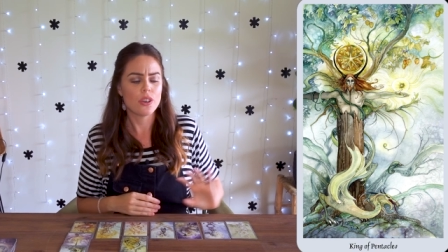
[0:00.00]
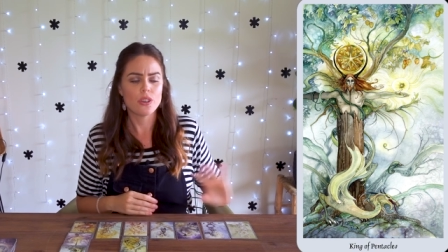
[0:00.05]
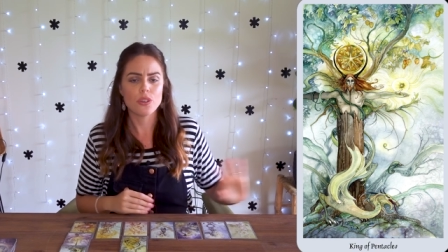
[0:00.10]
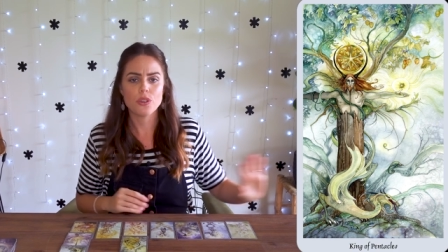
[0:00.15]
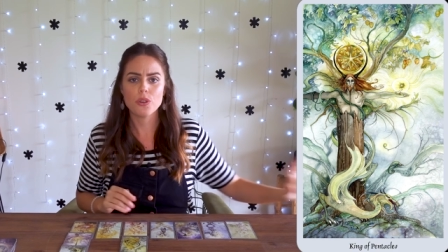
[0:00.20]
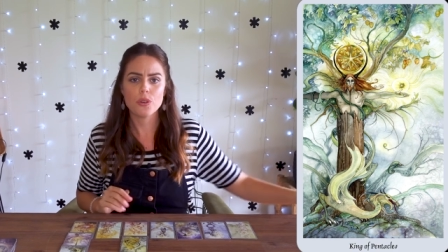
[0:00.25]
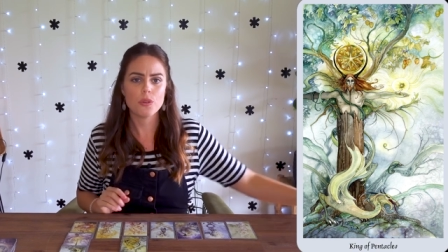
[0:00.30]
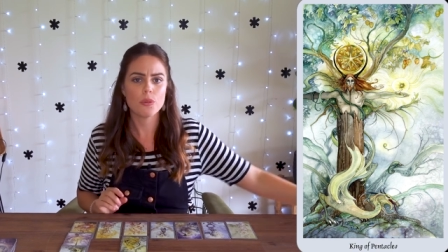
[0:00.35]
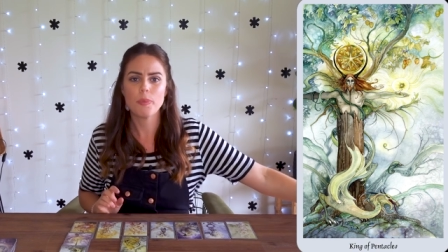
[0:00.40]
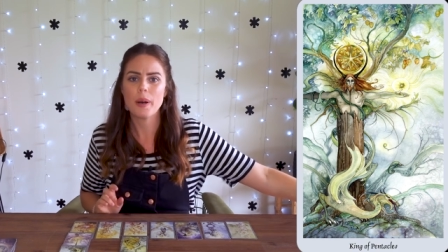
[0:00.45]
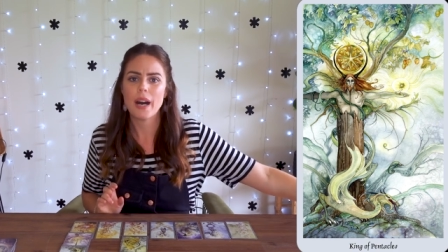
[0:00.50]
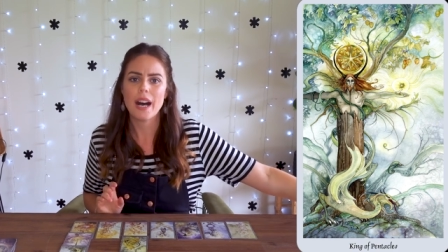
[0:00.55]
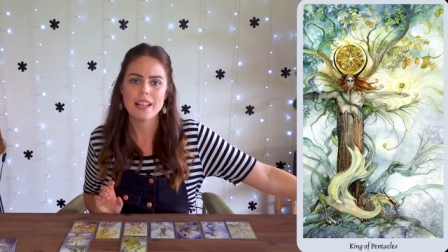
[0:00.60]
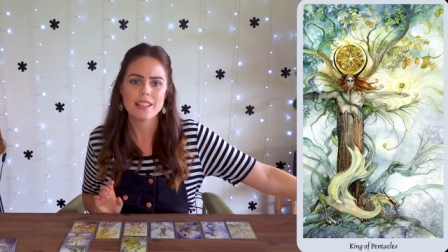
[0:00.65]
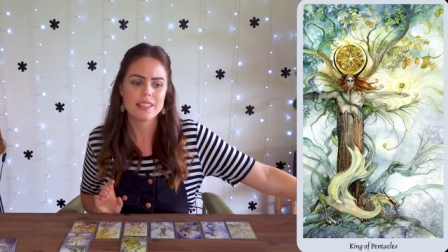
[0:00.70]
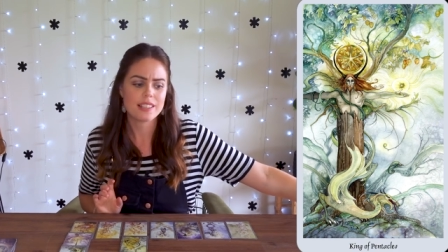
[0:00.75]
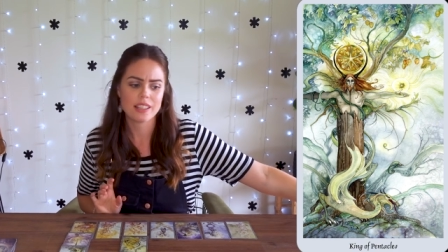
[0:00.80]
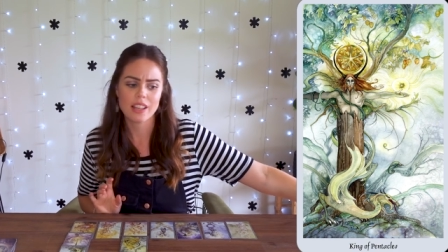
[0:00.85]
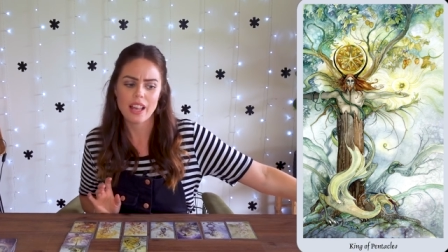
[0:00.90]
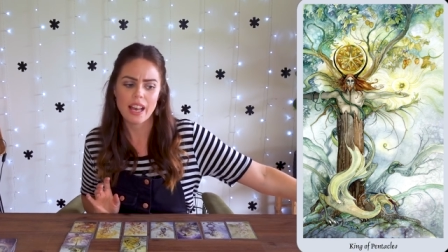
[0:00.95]
your
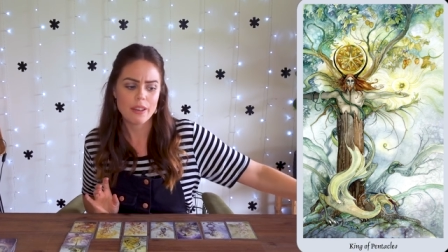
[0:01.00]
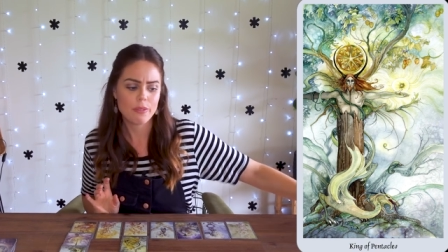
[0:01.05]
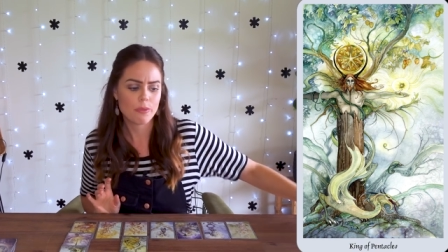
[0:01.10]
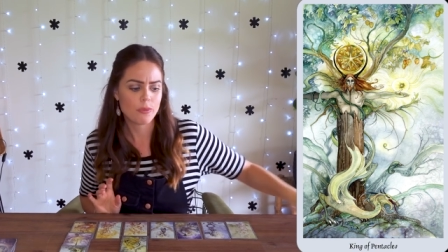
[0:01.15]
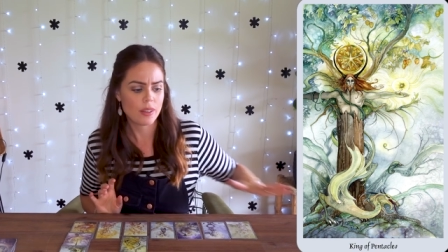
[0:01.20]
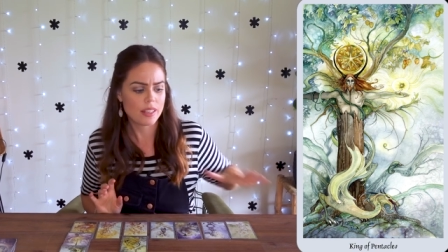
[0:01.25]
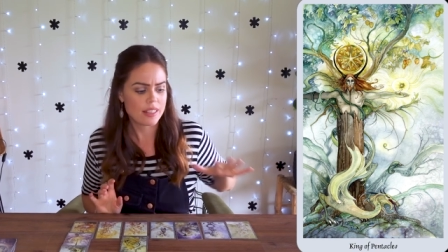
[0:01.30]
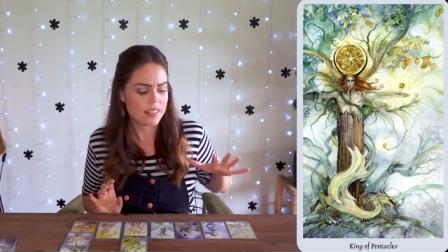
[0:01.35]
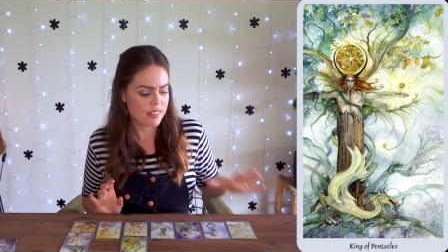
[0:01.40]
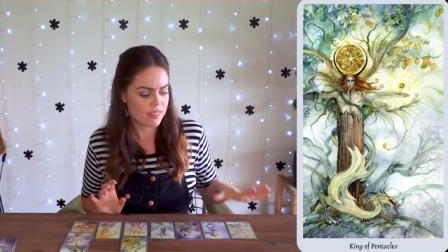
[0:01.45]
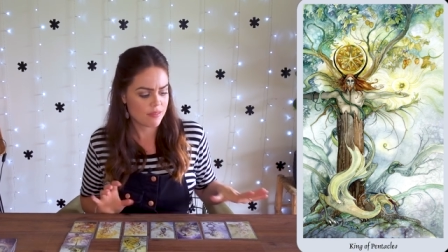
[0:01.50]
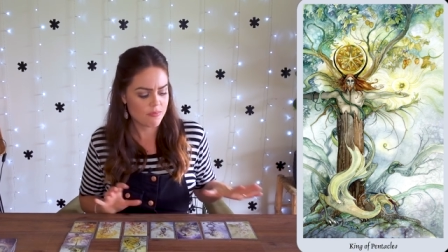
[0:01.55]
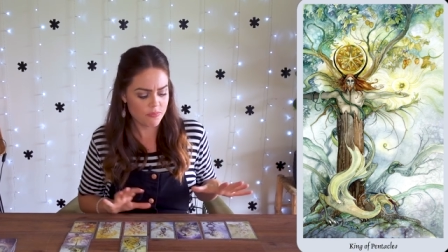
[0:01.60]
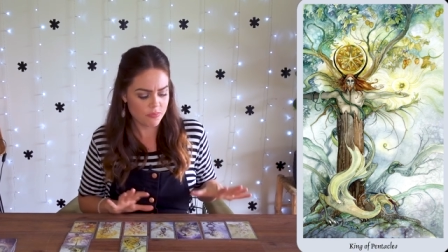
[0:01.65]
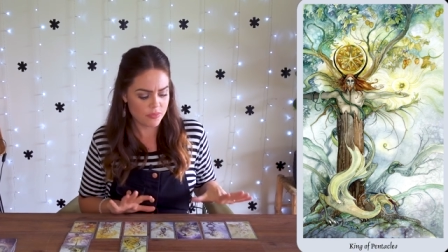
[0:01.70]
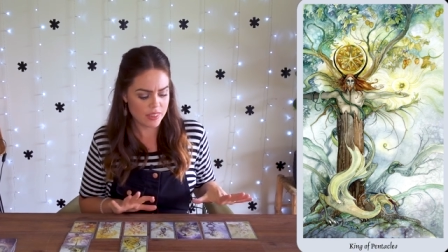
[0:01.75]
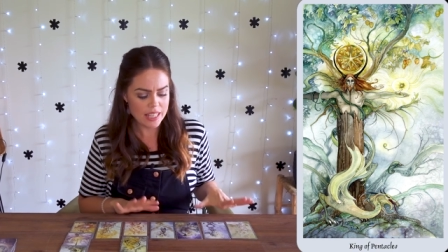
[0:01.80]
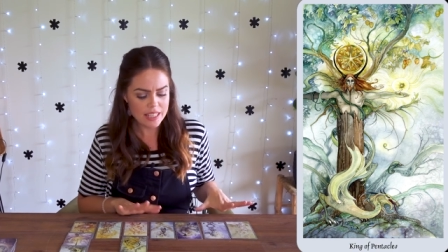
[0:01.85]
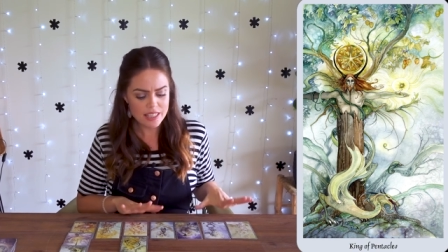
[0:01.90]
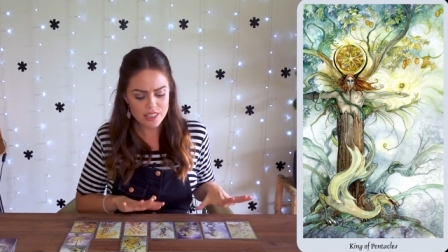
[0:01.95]
past life and
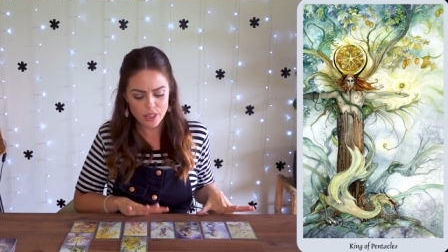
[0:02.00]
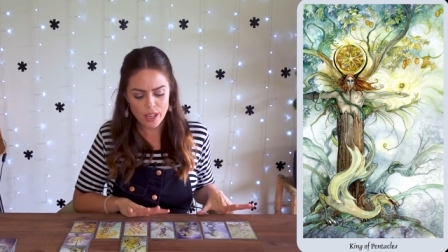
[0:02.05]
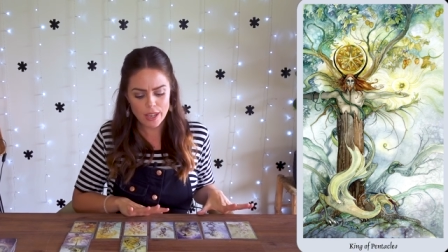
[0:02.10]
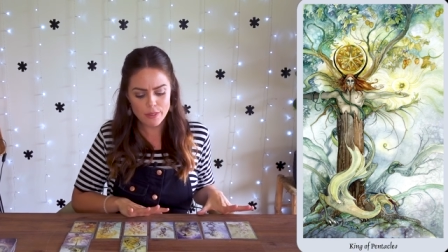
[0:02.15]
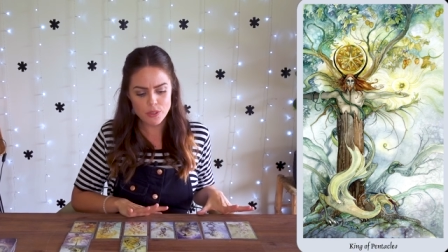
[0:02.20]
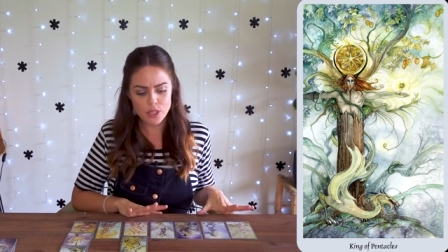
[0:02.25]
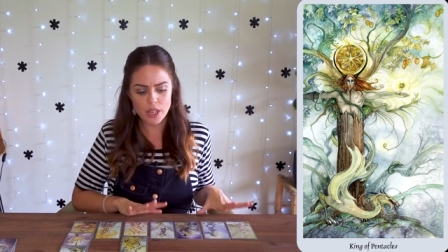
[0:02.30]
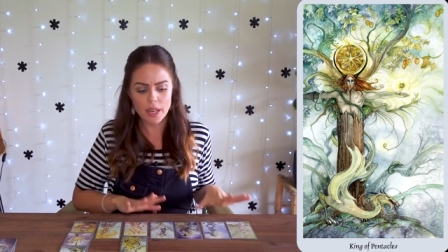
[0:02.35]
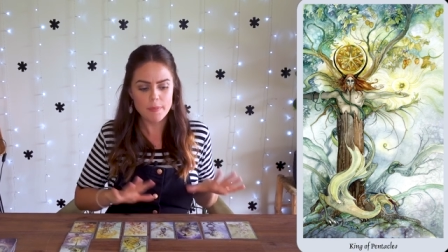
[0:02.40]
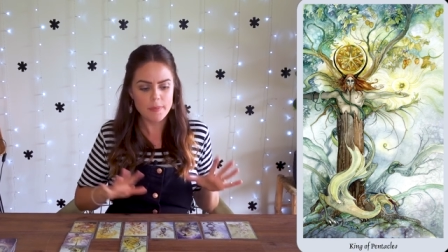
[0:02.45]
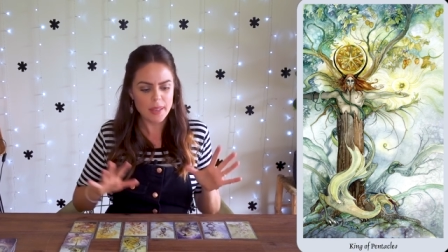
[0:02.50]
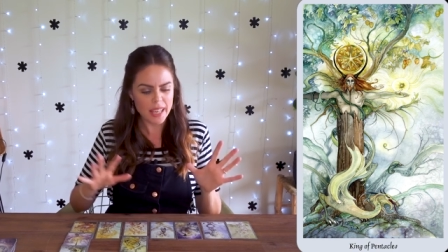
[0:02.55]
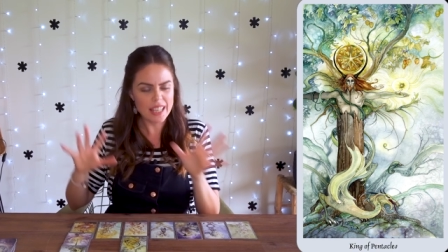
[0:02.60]
this lifetime